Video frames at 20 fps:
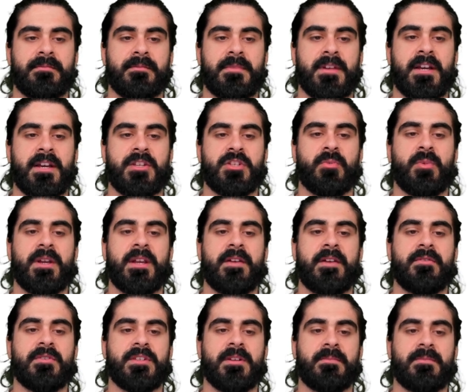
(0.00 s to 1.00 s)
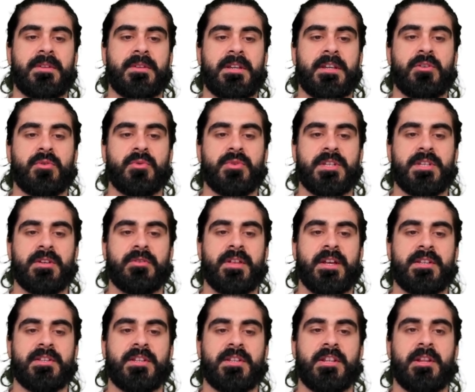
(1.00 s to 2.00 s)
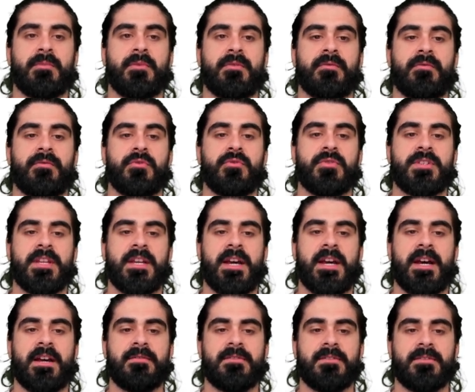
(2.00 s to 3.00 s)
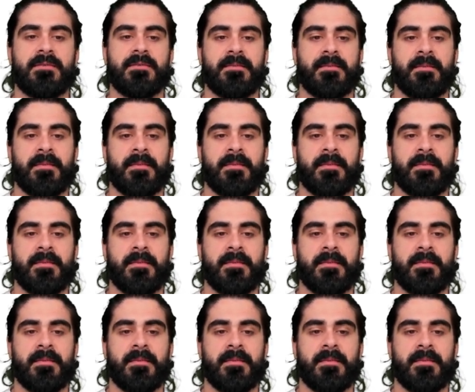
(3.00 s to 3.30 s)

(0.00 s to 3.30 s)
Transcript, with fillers: yeah, so whenever something equals 0, that's the number of roots it has,